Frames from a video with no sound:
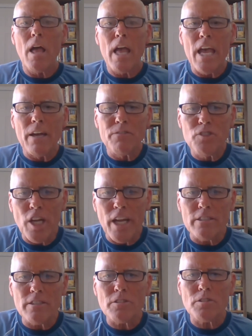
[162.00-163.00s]
If
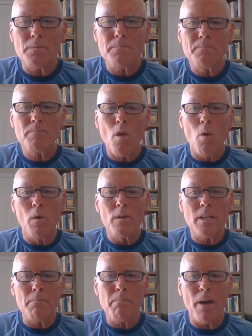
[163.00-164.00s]
Jesus was
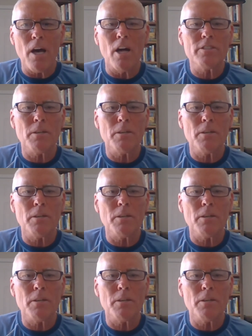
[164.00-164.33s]
compelled